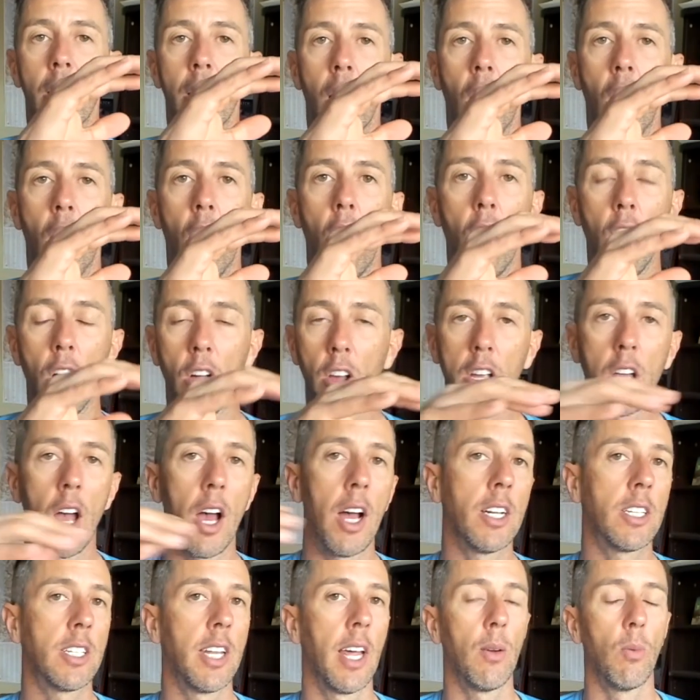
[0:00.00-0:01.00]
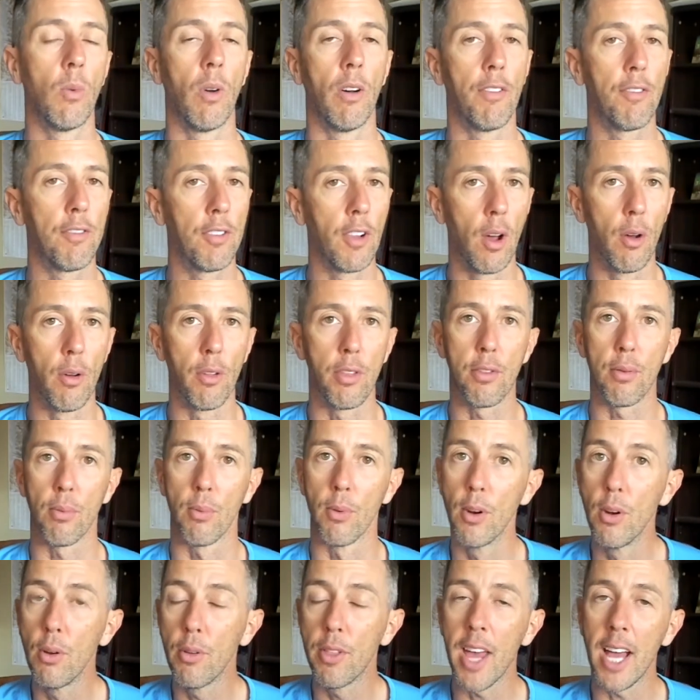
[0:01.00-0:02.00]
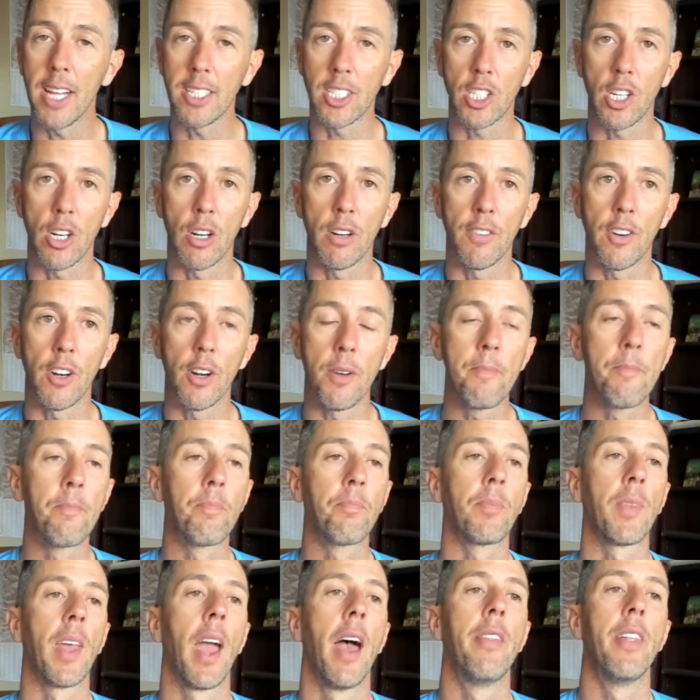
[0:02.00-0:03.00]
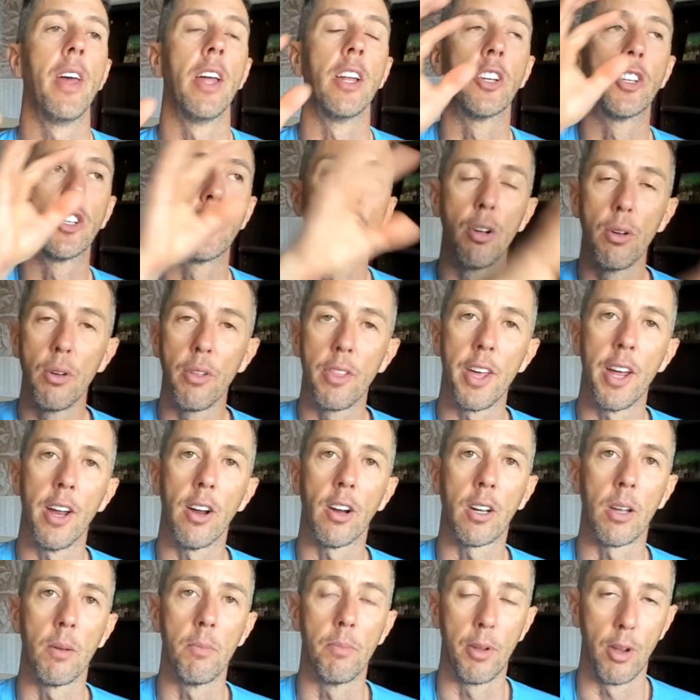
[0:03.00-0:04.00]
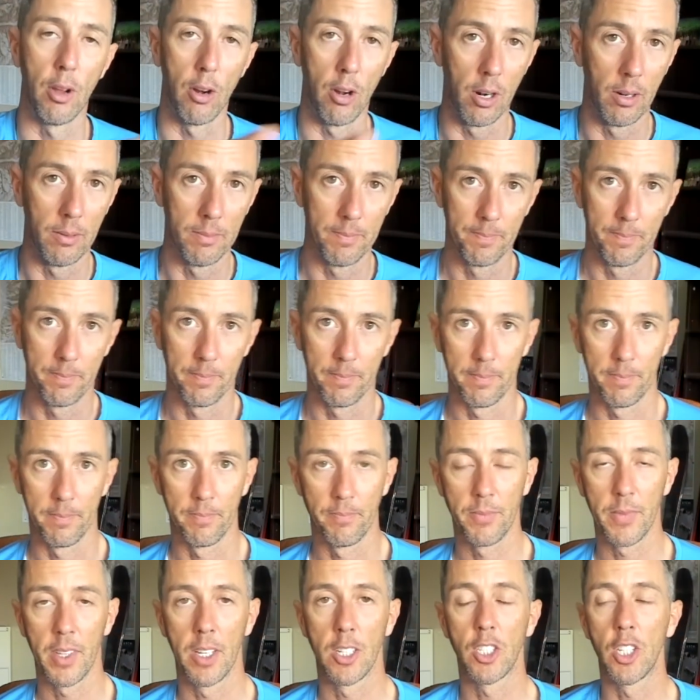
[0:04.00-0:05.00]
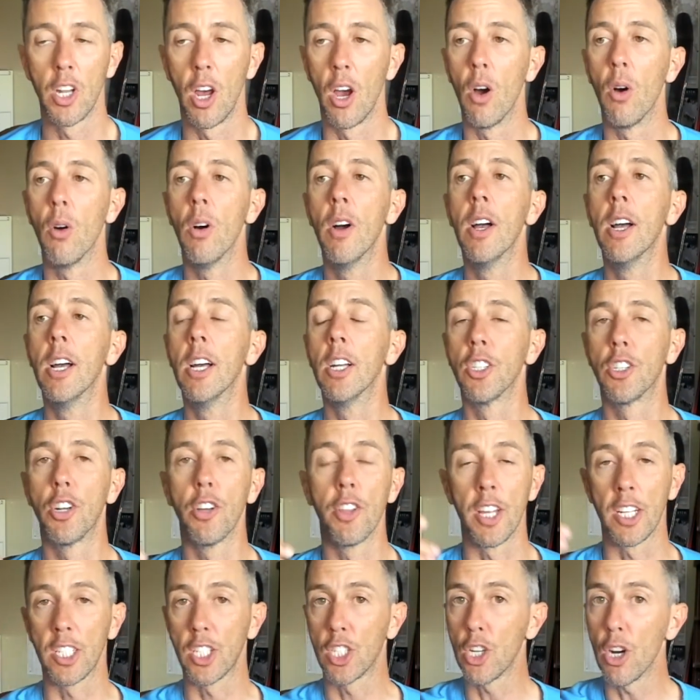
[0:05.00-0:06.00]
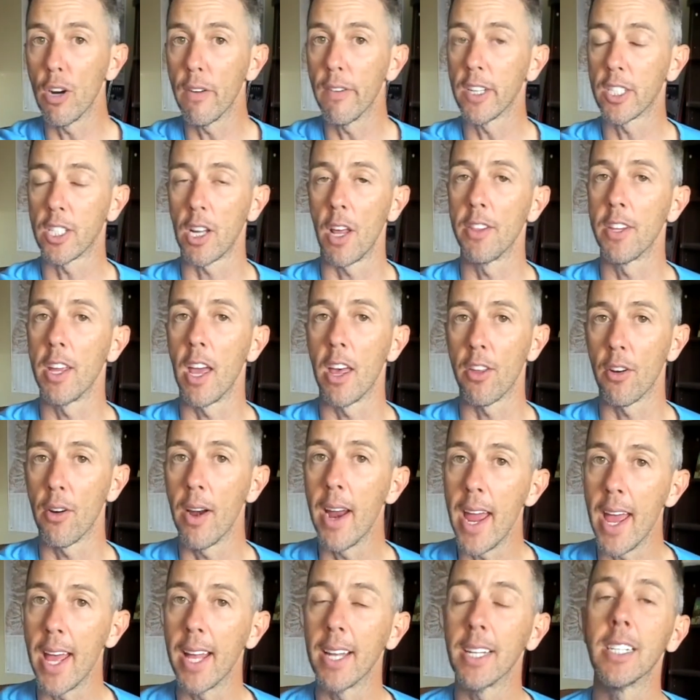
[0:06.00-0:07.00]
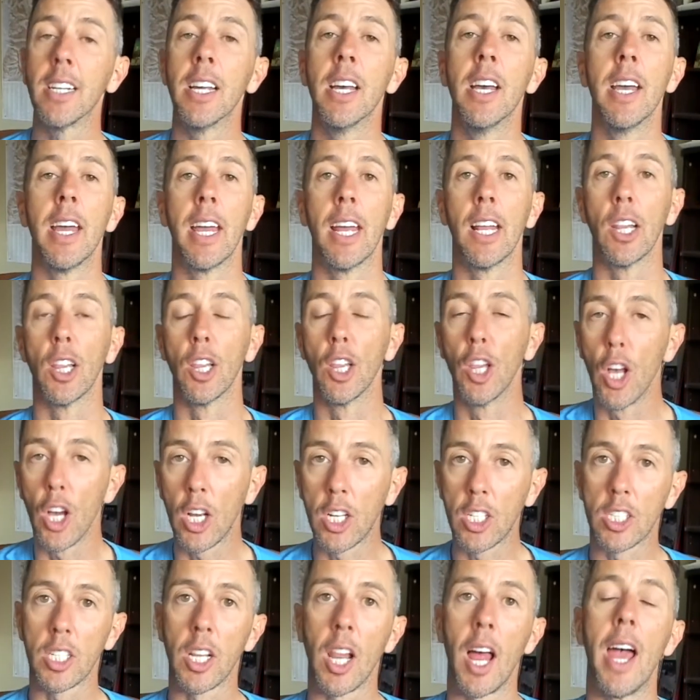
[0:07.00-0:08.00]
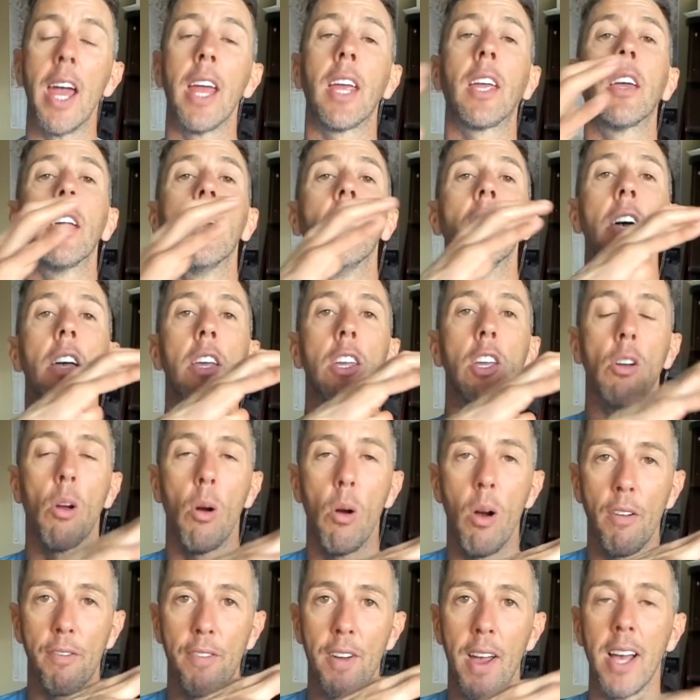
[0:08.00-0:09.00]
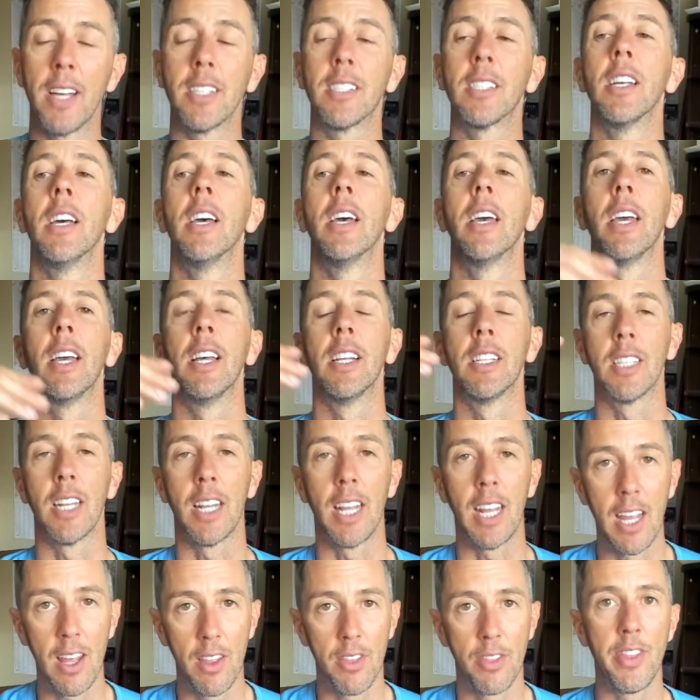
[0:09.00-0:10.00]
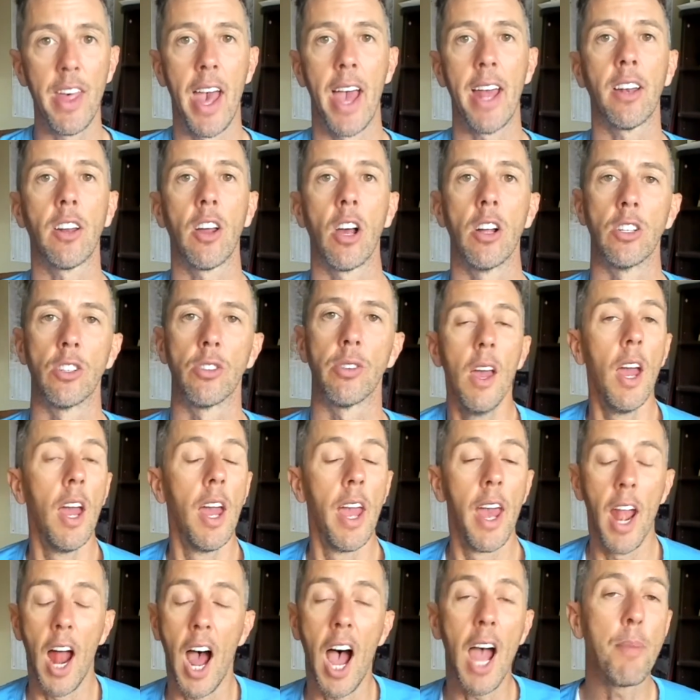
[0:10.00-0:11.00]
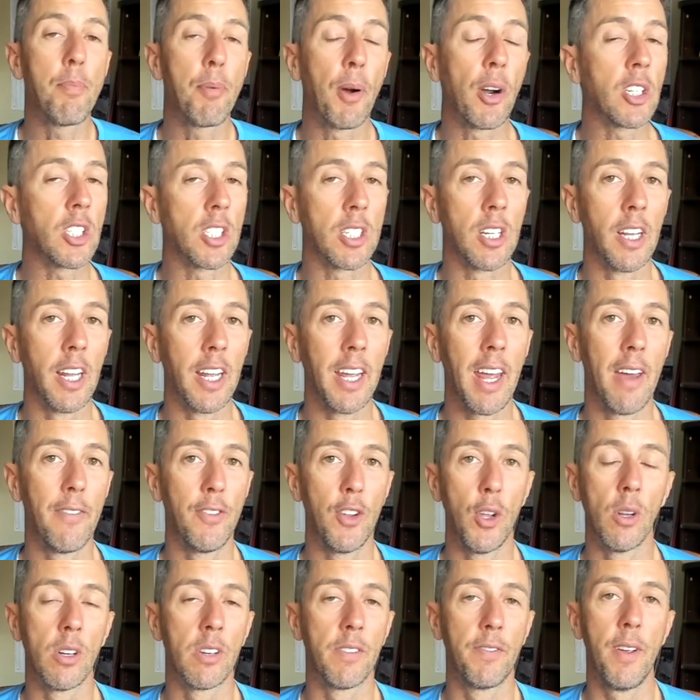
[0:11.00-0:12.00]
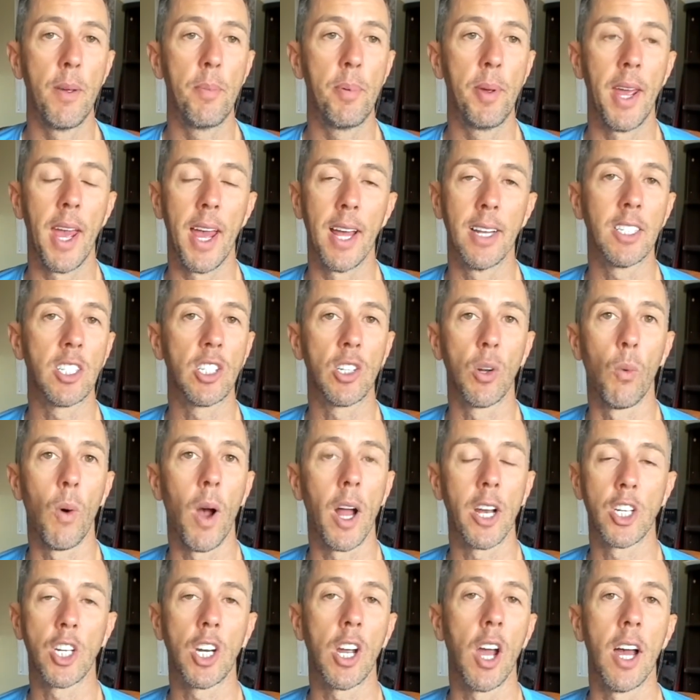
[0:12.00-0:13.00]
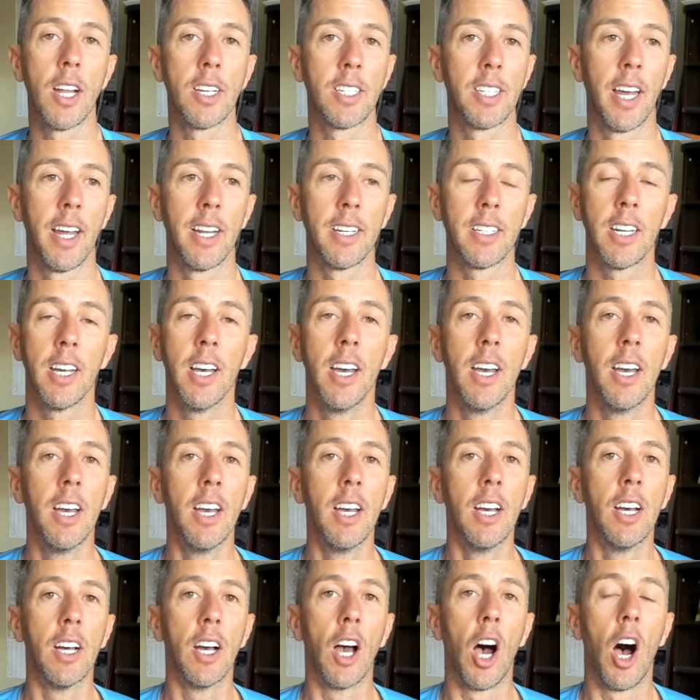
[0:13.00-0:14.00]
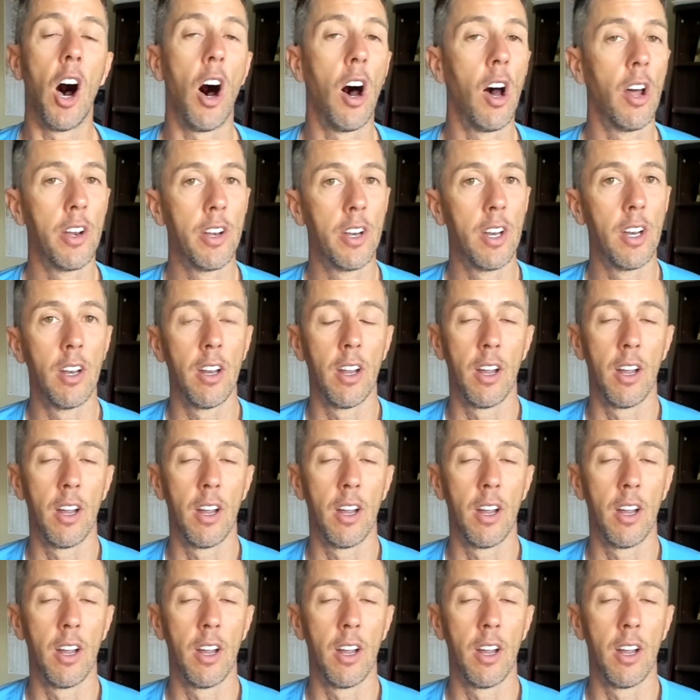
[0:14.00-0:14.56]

All content will flow through that server and then to their computer. So to the service on the other end, it looks like your OFS is in that country. And I personally have used VPNs to watch content on